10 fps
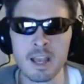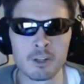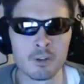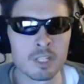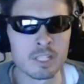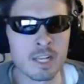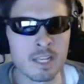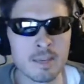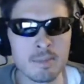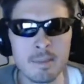Chris, that
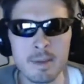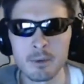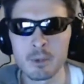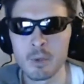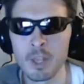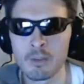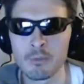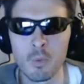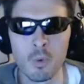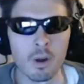game came out when you were like
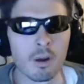4.